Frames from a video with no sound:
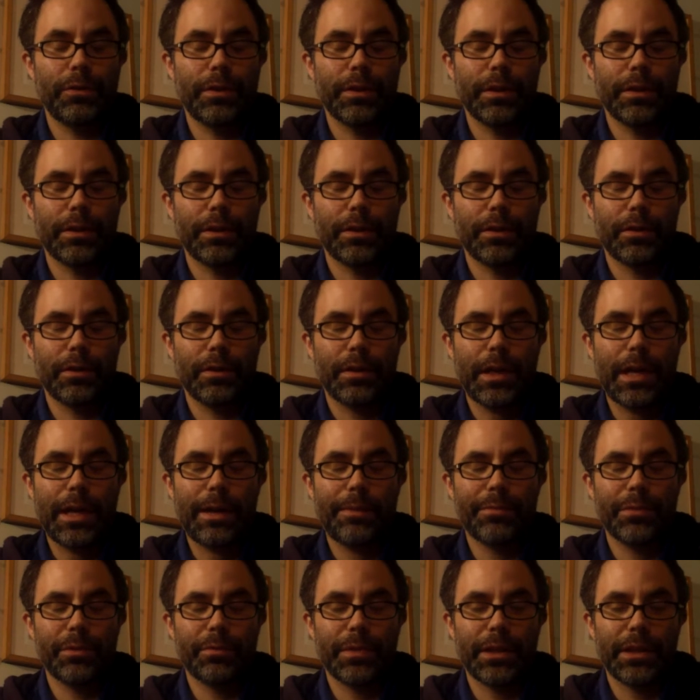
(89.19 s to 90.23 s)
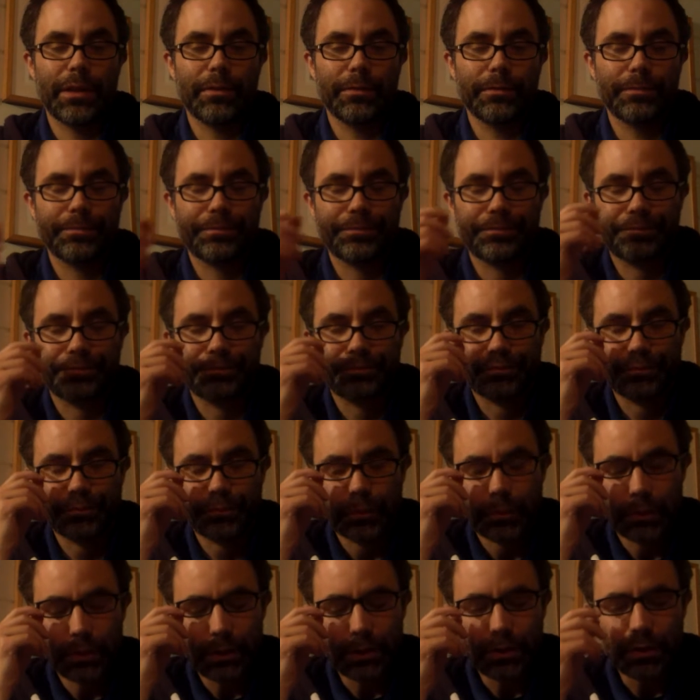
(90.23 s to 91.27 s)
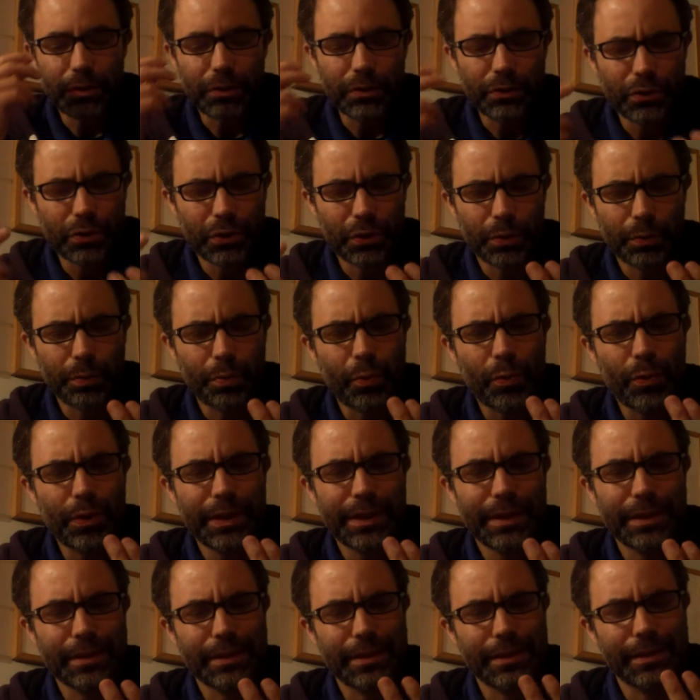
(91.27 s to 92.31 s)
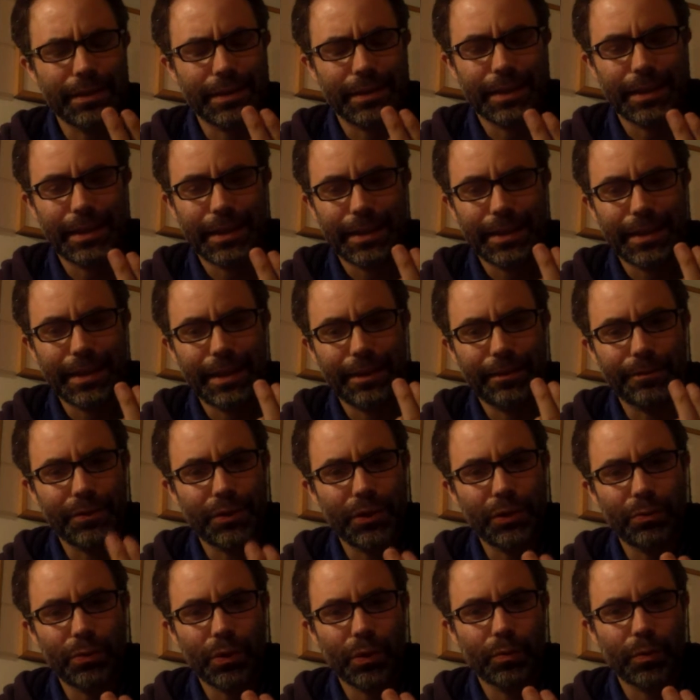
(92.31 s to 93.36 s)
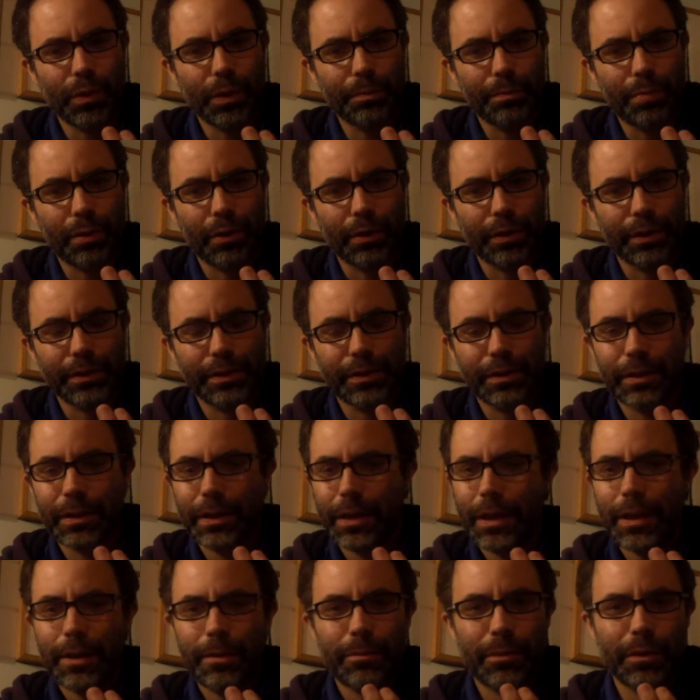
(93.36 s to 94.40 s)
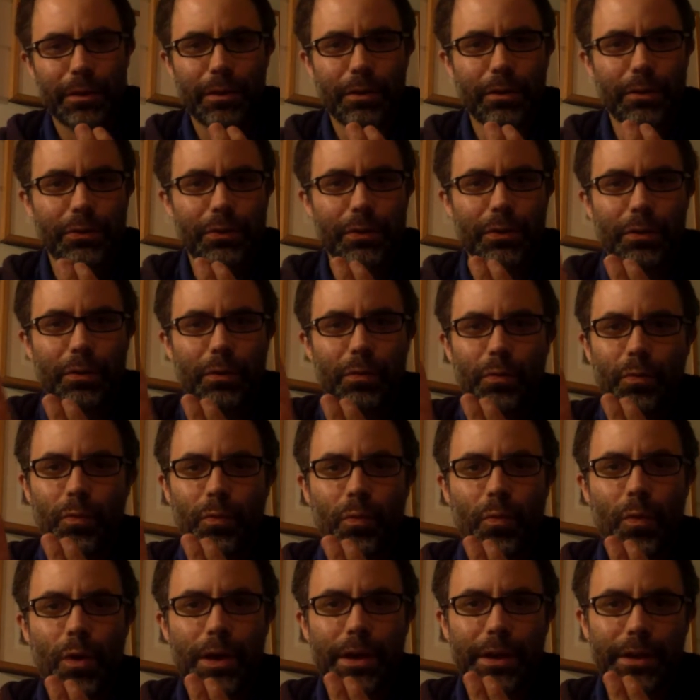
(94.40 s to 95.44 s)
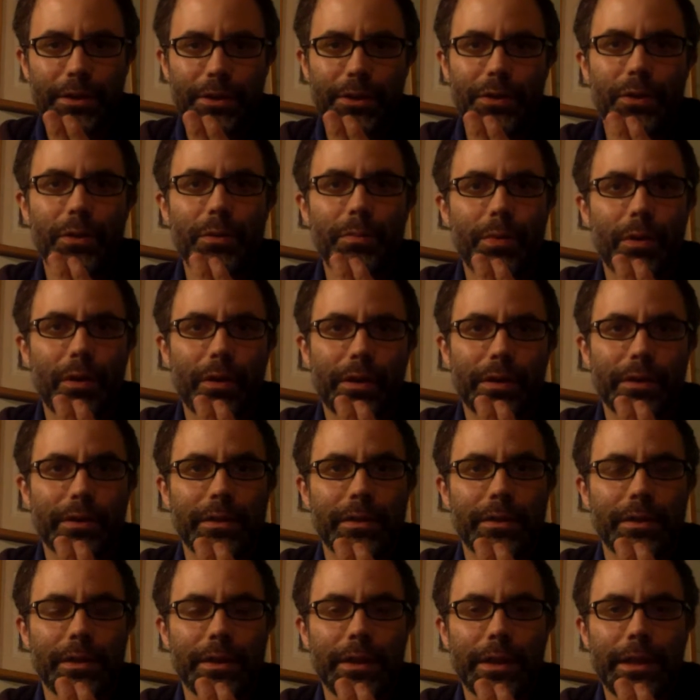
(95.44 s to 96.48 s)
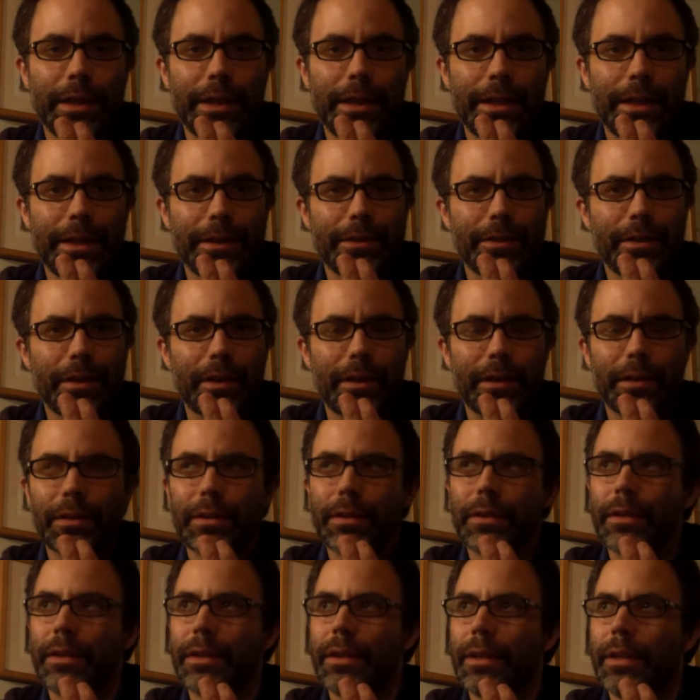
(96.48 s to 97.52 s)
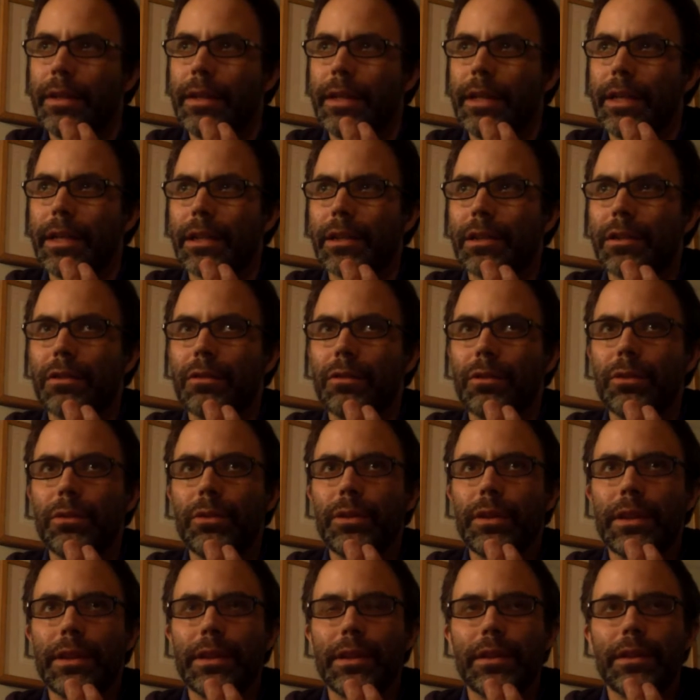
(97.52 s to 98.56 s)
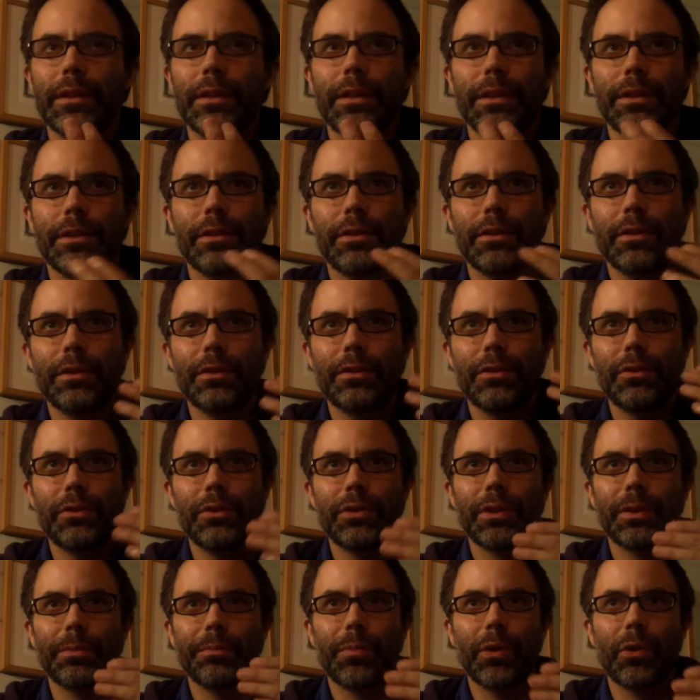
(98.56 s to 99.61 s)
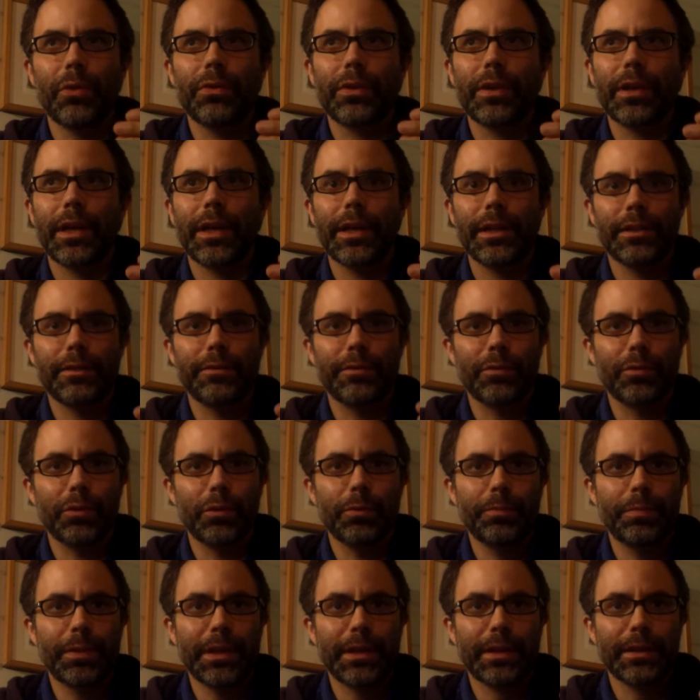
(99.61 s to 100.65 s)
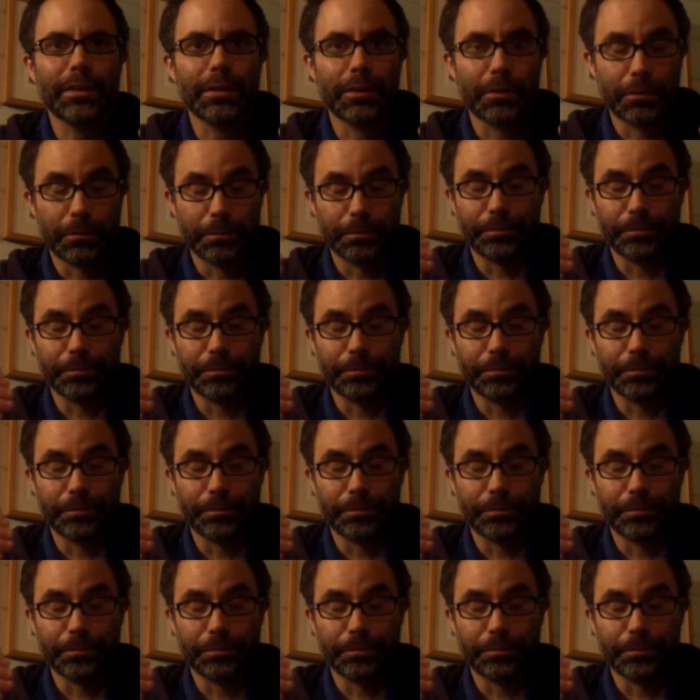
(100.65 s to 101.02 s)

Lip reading: the abdomen. So the point is that they have 2 and 1 parts, but also 1 and 2 parts. It's not excluding, it's using both kinds of grouping,